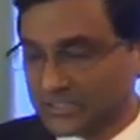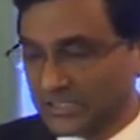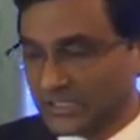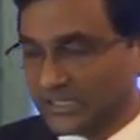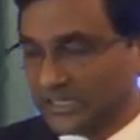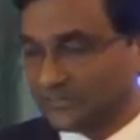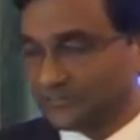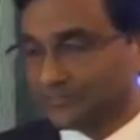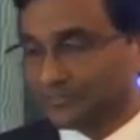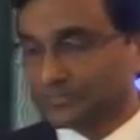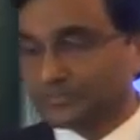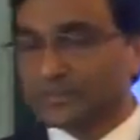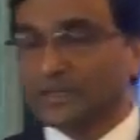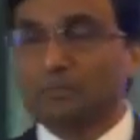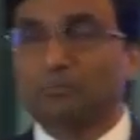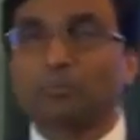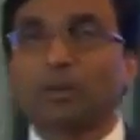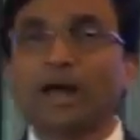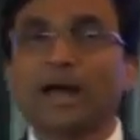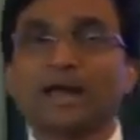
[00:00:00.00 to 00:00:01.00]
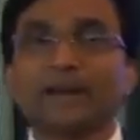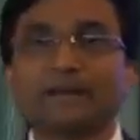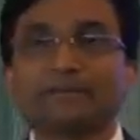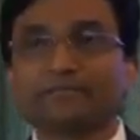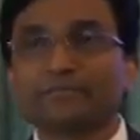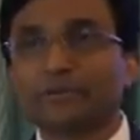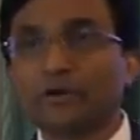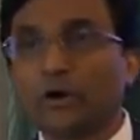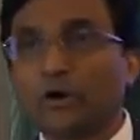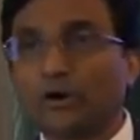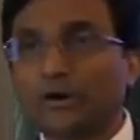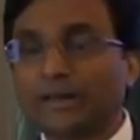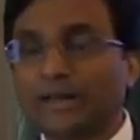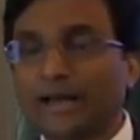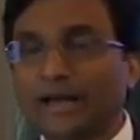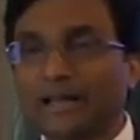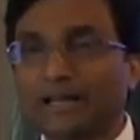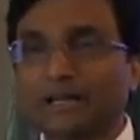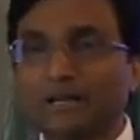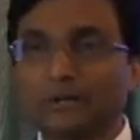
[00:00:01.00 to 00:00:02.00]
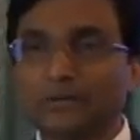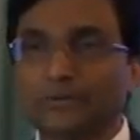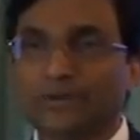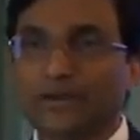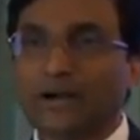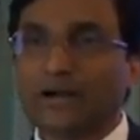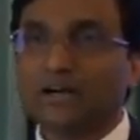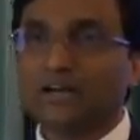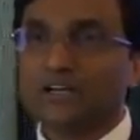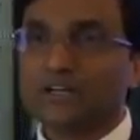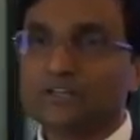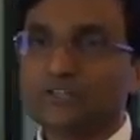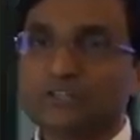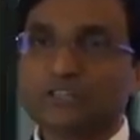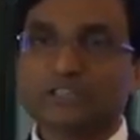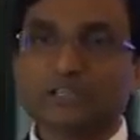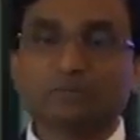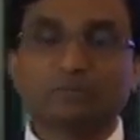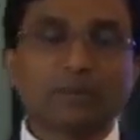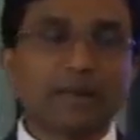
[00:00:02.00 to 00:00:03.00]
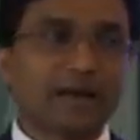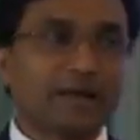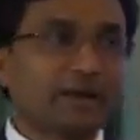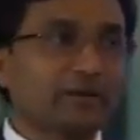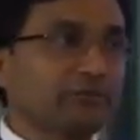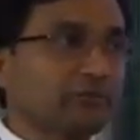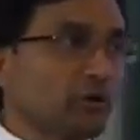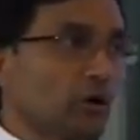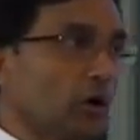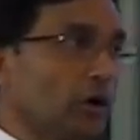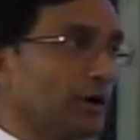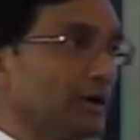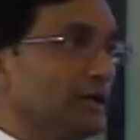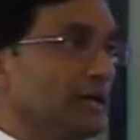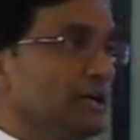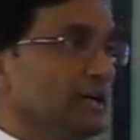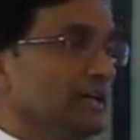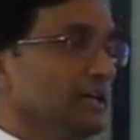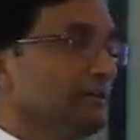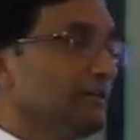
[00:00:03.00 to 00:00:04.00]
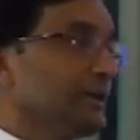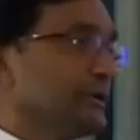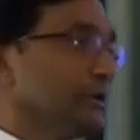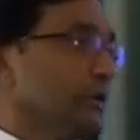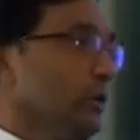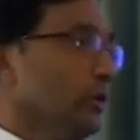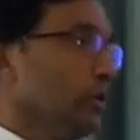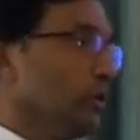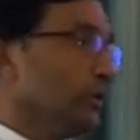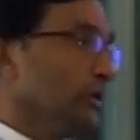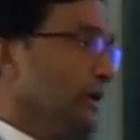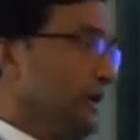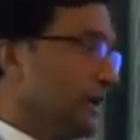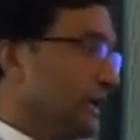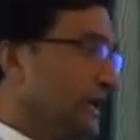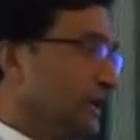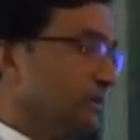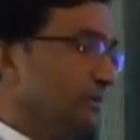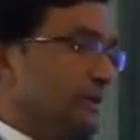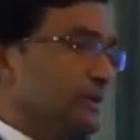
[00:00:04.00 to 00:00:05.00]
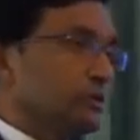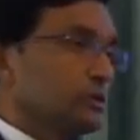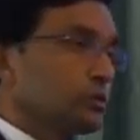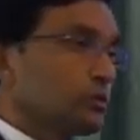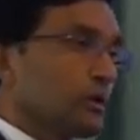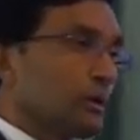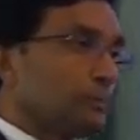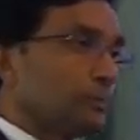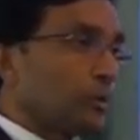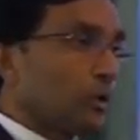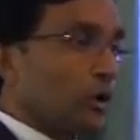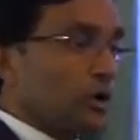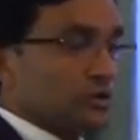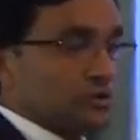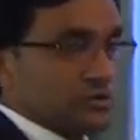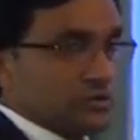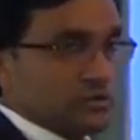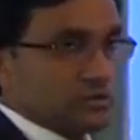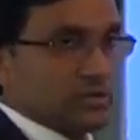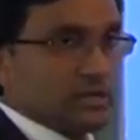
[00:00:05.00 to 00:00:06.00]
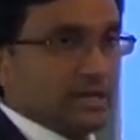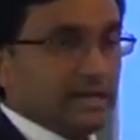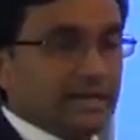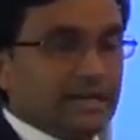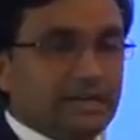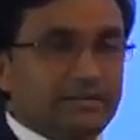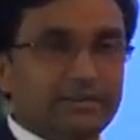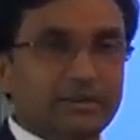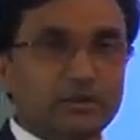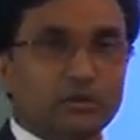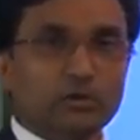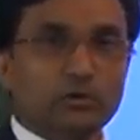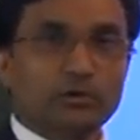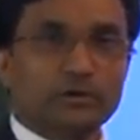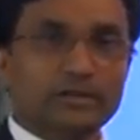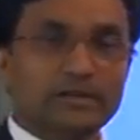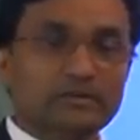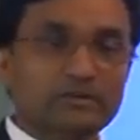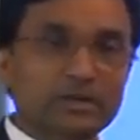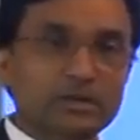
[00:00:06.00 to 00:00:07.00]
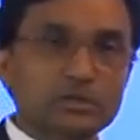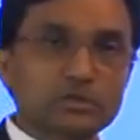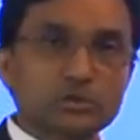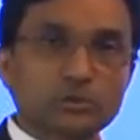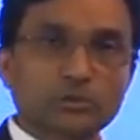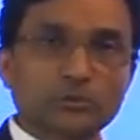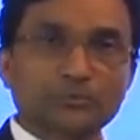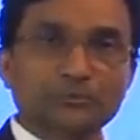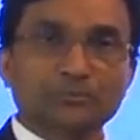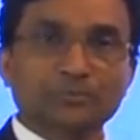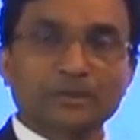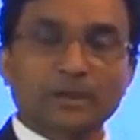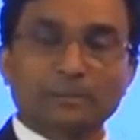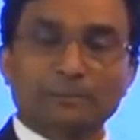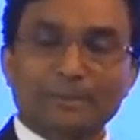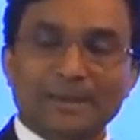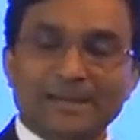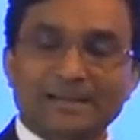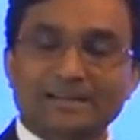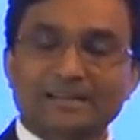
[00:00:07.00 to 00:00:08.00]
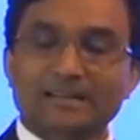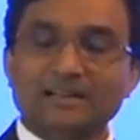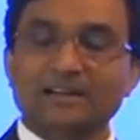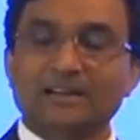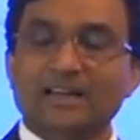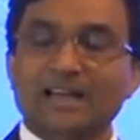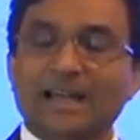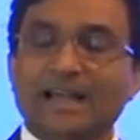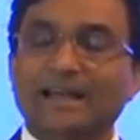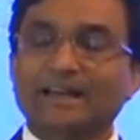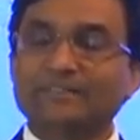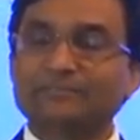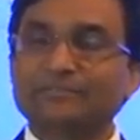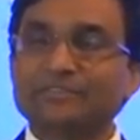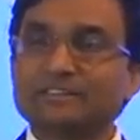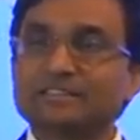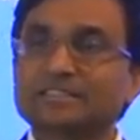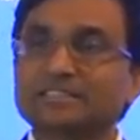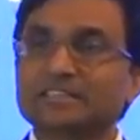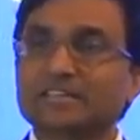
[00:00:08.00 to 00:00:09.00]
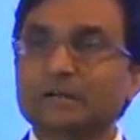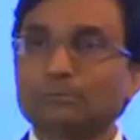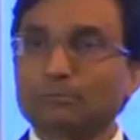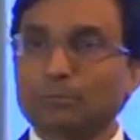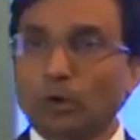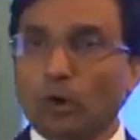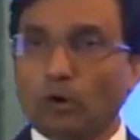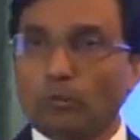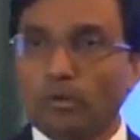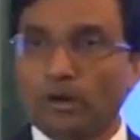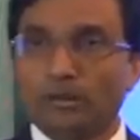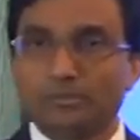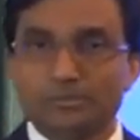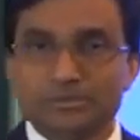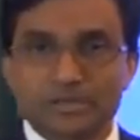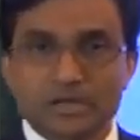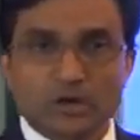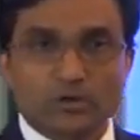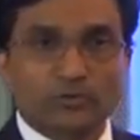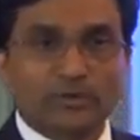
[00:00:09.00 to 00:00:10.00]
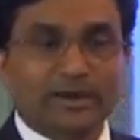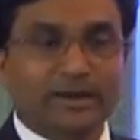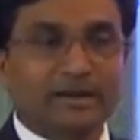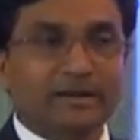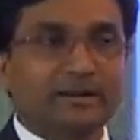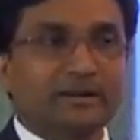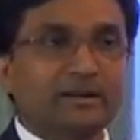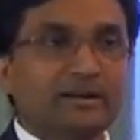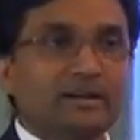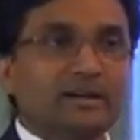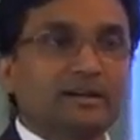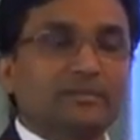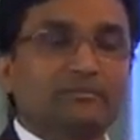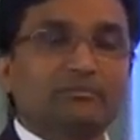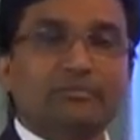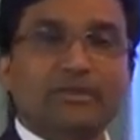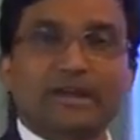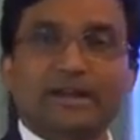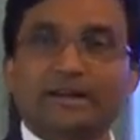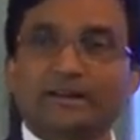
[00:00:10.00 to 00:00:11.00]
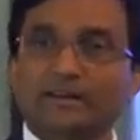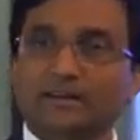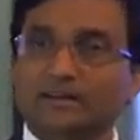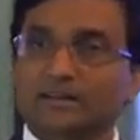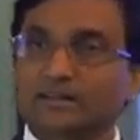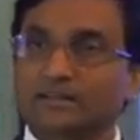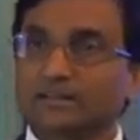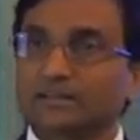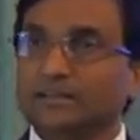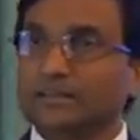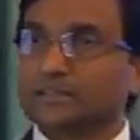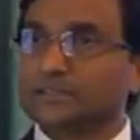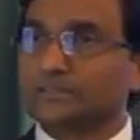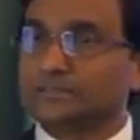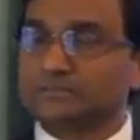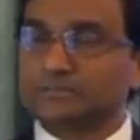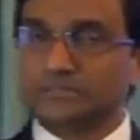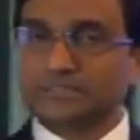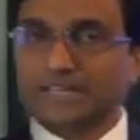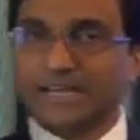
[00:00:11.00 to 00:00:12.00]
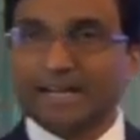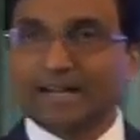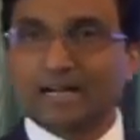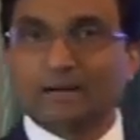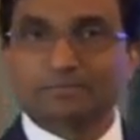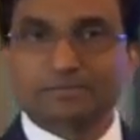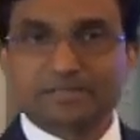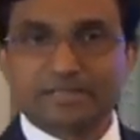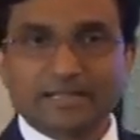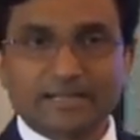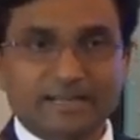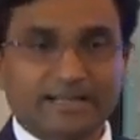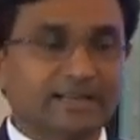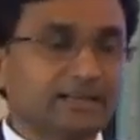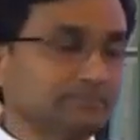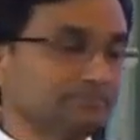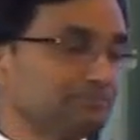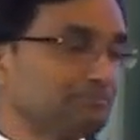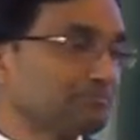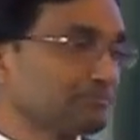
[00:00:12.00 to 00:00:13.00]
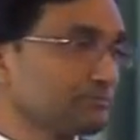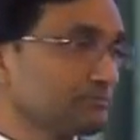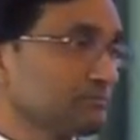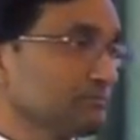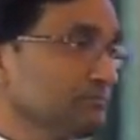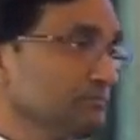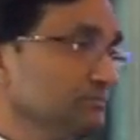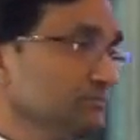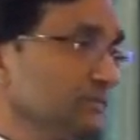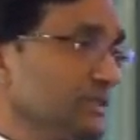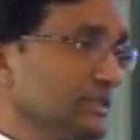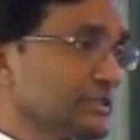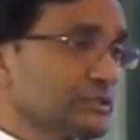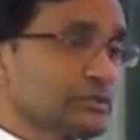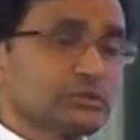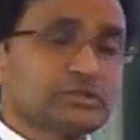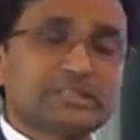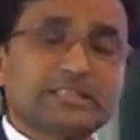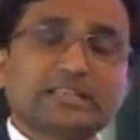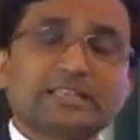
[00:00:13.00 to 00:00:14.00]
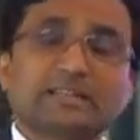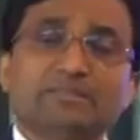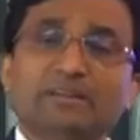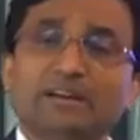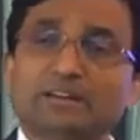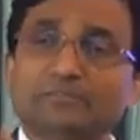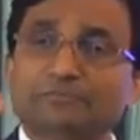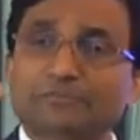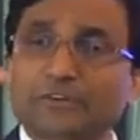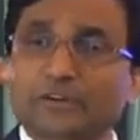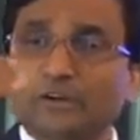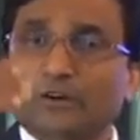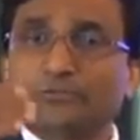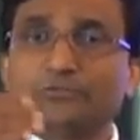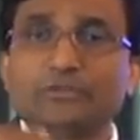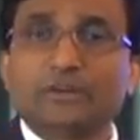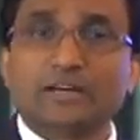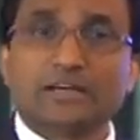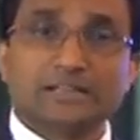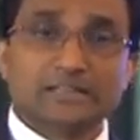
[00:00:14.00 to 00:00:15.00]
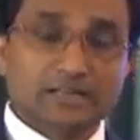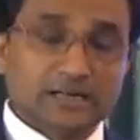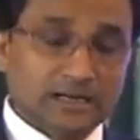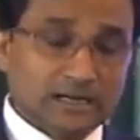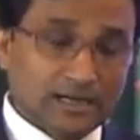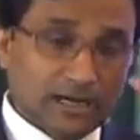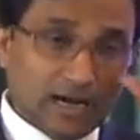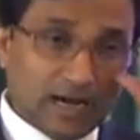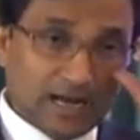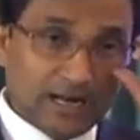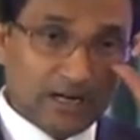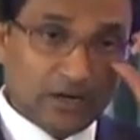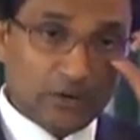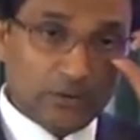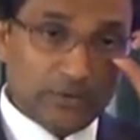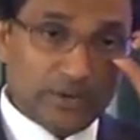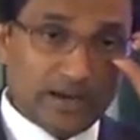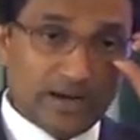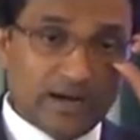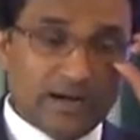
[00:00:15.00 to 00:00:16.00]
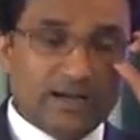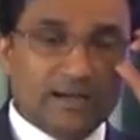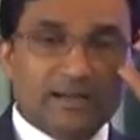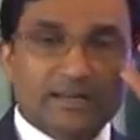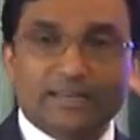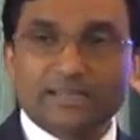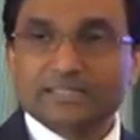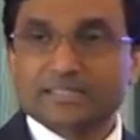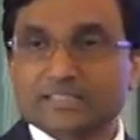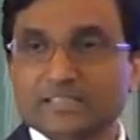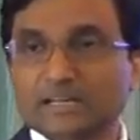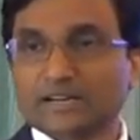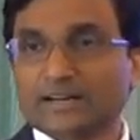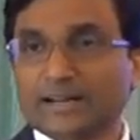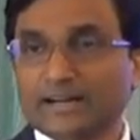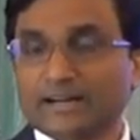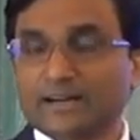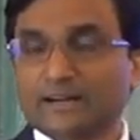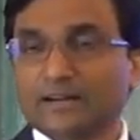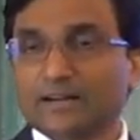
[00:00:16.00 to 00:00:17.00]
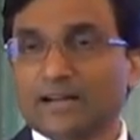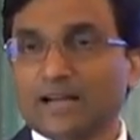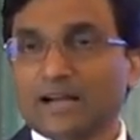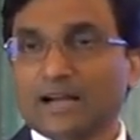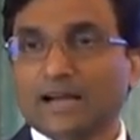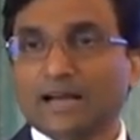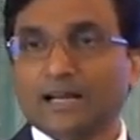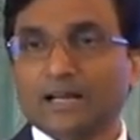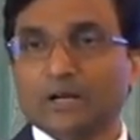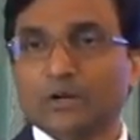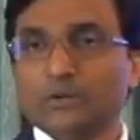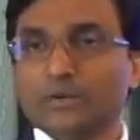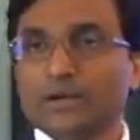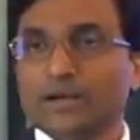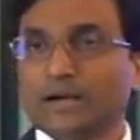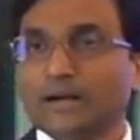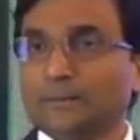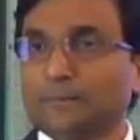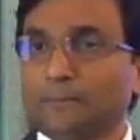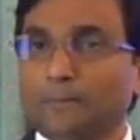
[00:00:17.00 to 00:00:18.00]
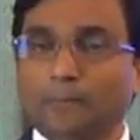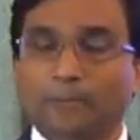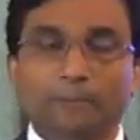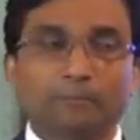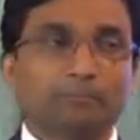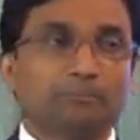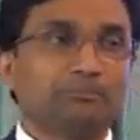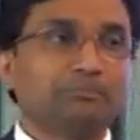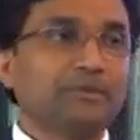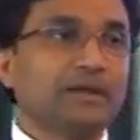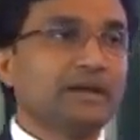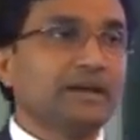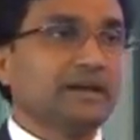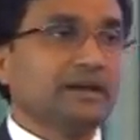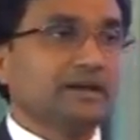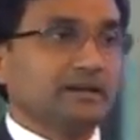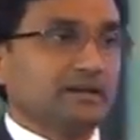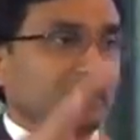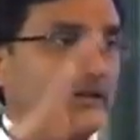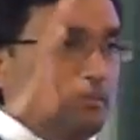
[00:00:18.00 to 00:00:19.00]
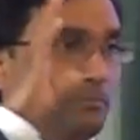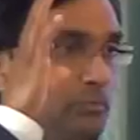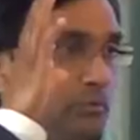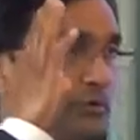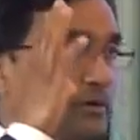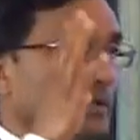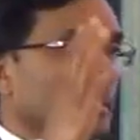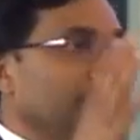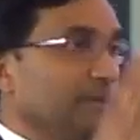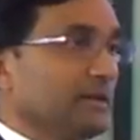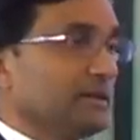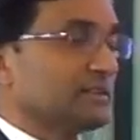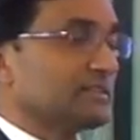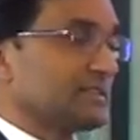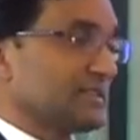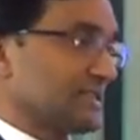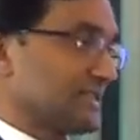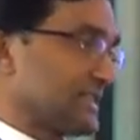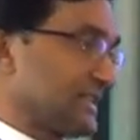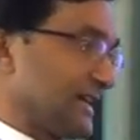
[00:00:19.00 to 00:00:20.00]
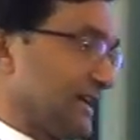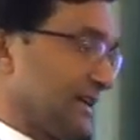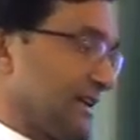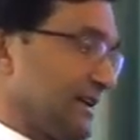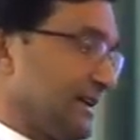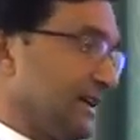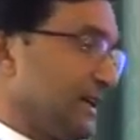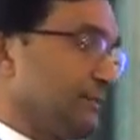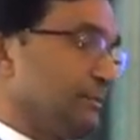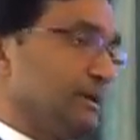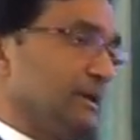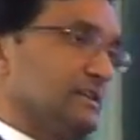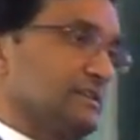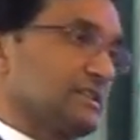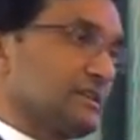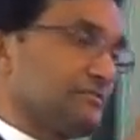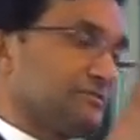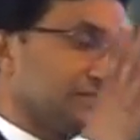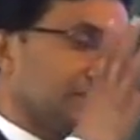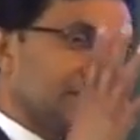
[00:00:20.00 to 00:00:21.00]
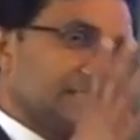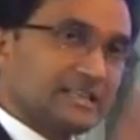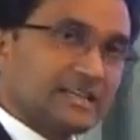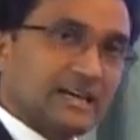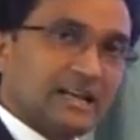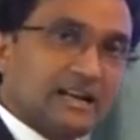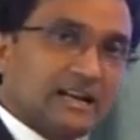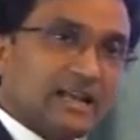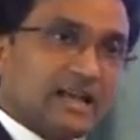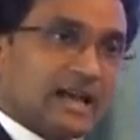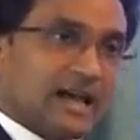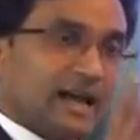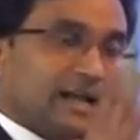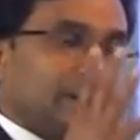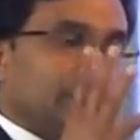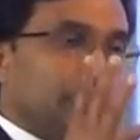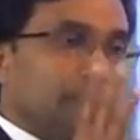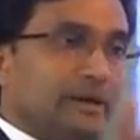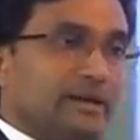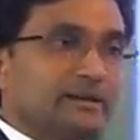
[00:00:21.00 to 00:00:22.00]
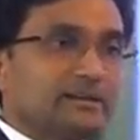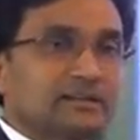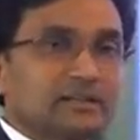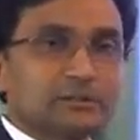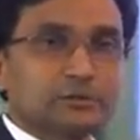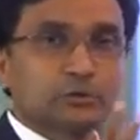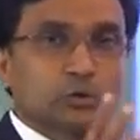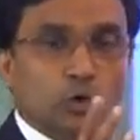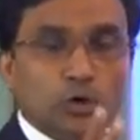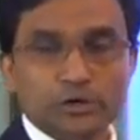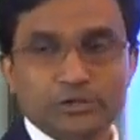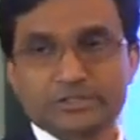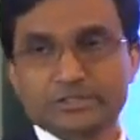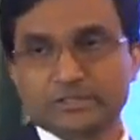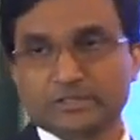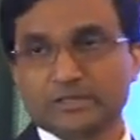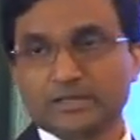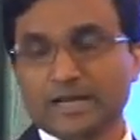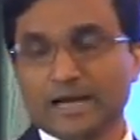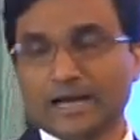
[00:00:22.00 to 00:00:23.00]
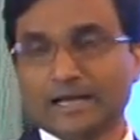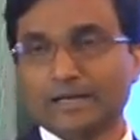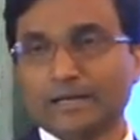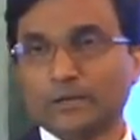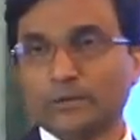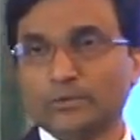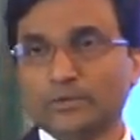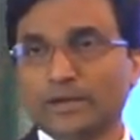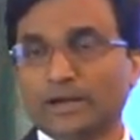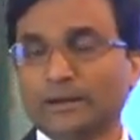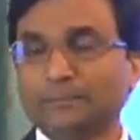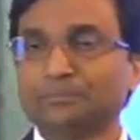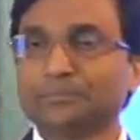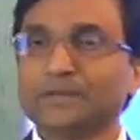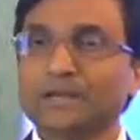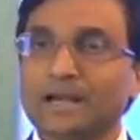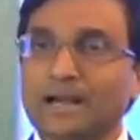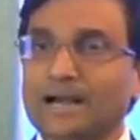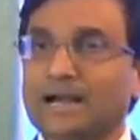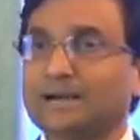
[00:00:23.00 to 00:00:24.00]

See the plan of God. Hallelujah. See the plan of God. Even though he went through a process, even though he went to mental and physical problems, when, when uh, Jacob sent him to see the welfare of, uh, hallelujah, his children, hallelujah, they put him in cistern. It means a physical and mental torture. Hallelujah.